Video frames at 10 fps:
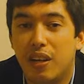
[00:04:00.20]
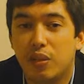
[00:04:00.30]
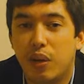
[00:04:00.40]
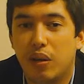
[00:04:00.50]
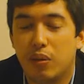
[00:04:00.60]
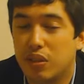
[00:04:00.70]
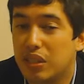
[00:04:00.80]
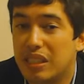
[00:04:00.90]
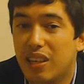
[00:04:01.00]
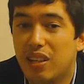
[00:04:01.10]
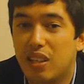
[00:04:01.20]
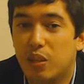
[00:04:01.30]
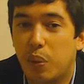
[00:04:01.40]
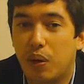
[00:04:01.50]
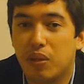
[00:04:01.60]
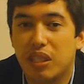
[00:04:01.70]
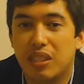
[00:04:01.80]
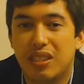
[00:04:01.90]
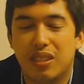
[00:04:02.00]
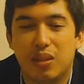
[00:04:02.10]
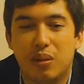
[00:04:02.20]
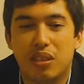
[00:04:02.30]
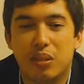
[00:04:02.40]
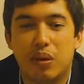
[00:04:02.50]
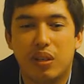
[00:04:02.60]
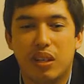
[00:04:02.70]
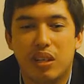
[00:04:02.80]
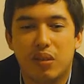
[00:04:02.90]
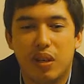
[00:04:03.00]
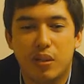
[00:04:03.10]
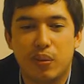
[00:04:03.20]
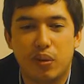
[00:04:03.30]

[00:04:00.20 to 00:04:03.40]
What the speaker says: as well. He was the youngest pole sitter at 21 years of age.